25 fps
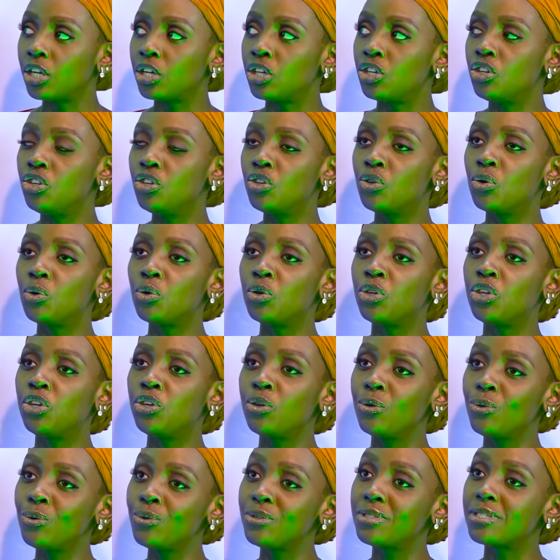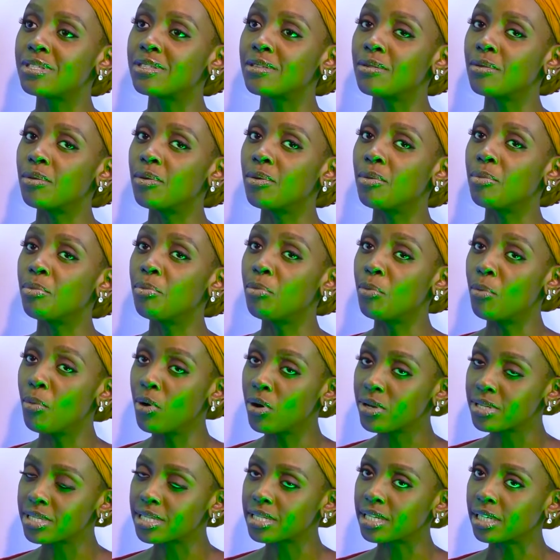you use
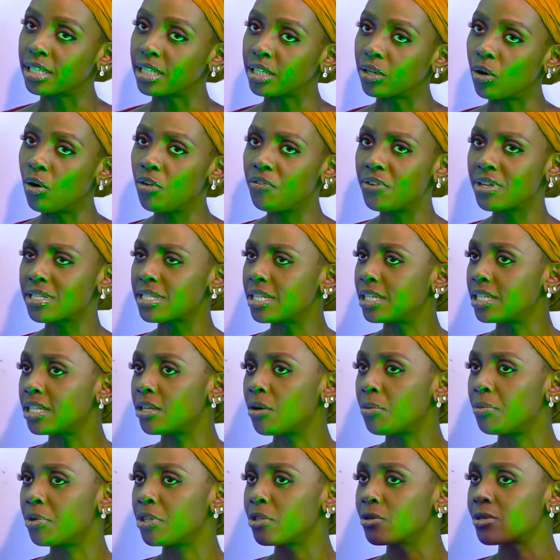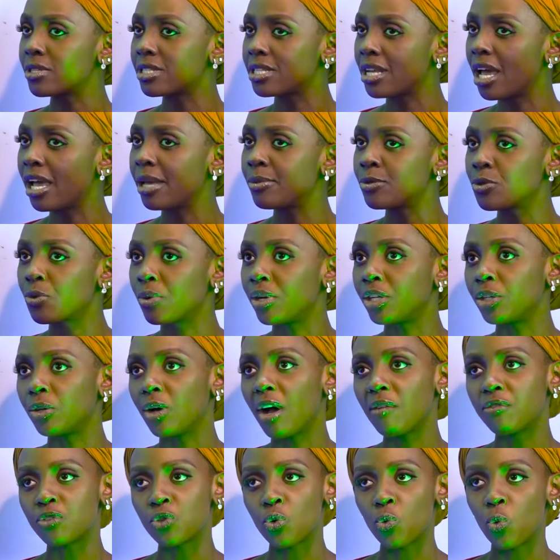mostly, obviously there'll be those times where you
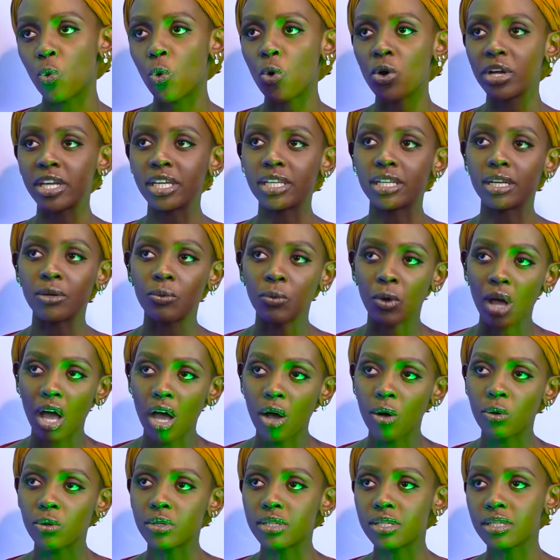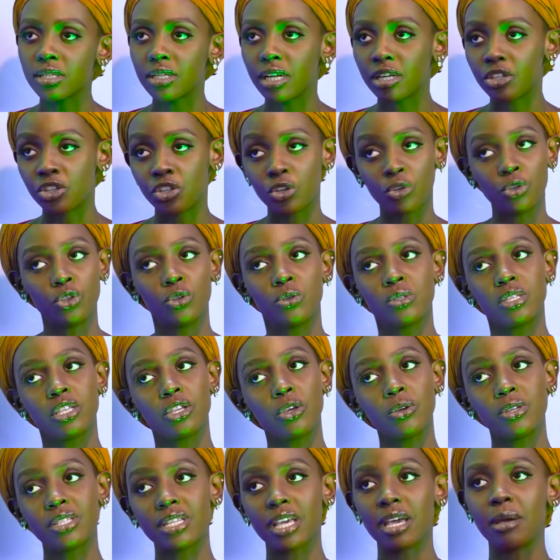have to walk in and out and you're using
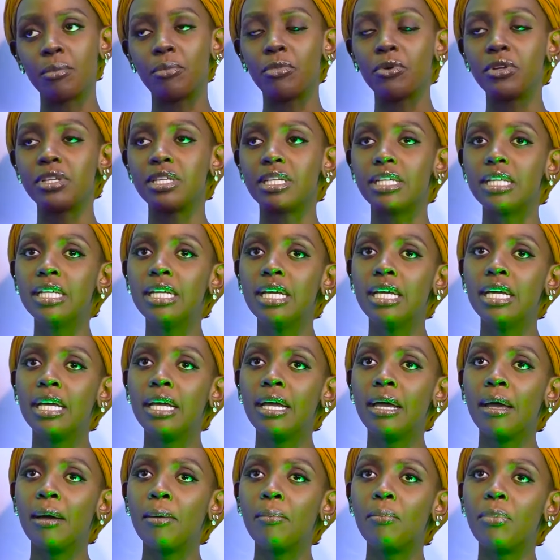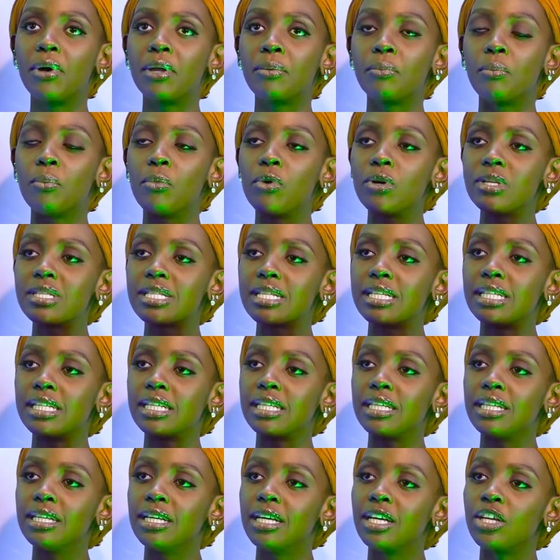your entire body, but
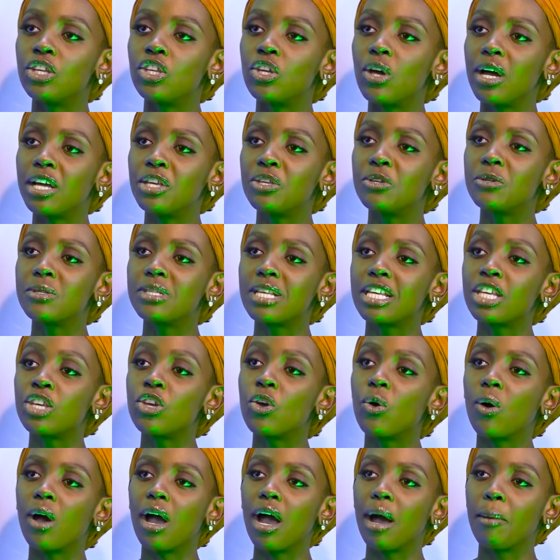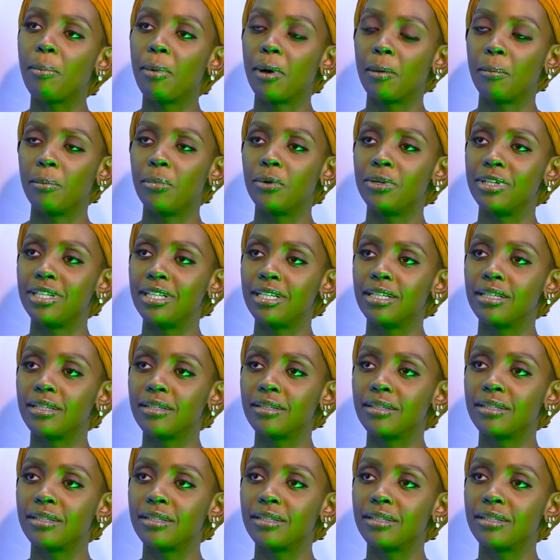mostly you are using your upper body.